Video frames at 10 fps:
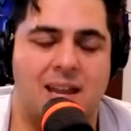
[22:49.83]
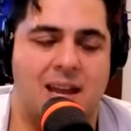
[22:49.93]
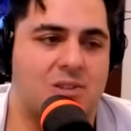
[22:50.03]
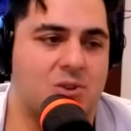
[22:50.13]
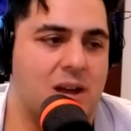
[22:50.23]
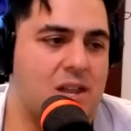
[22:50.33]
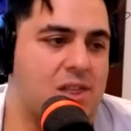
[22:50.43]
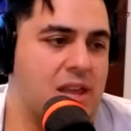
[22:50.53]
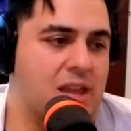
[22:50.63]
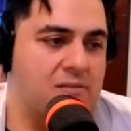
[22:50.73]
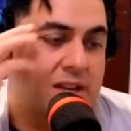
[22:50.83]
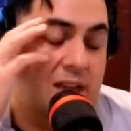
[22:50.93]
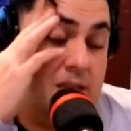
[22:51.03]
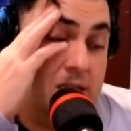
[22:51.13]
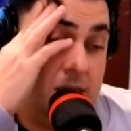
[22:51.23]
And I try to think of it
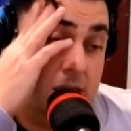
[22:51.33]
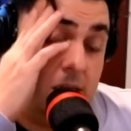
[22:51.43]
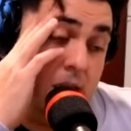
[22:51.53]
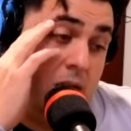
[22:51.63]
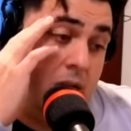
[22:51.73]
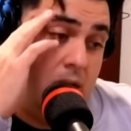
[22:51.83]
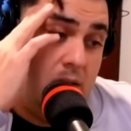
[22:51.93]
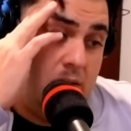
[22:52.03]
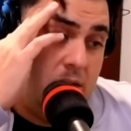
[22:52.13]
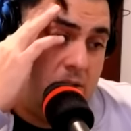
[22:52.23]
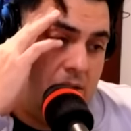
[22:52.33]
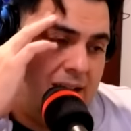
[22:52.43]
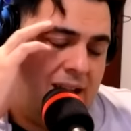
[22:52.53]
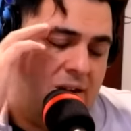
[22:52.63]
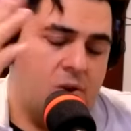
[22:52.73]
as you know,
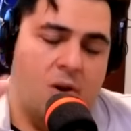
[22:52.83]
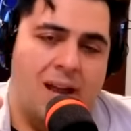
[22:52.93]
and I don't know,